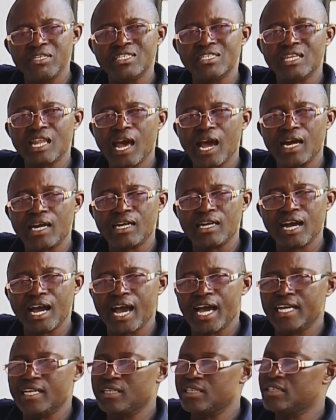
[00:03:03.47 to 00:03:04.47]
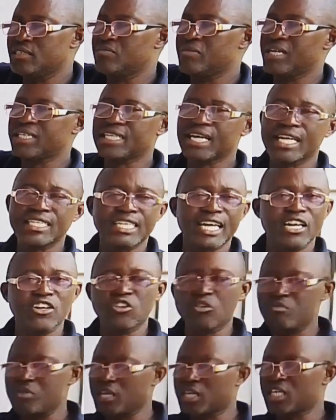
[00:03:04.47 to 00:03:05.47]
slack and the metals are
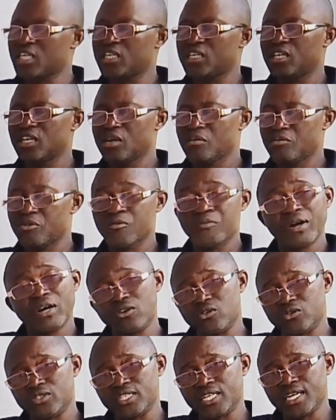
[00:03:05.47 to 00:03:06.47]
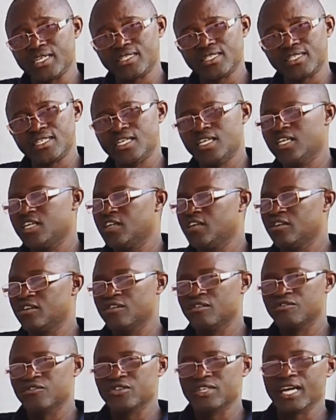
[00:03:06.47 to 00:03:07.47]
not making proper contact.
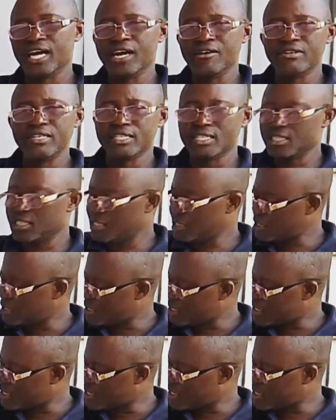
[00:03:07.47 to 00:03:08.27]
For that reason, the